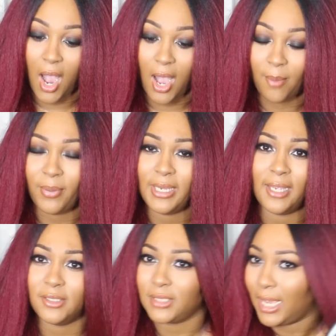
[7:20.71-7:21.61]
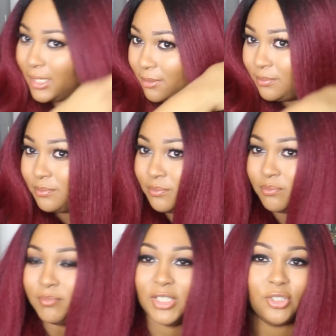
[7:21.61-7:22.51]
um, but yeah just kind
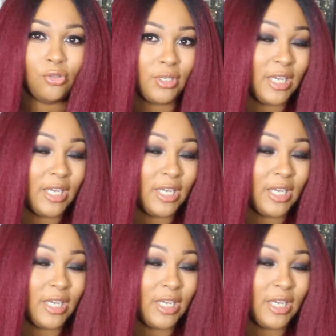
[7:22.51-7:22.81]
of make sure you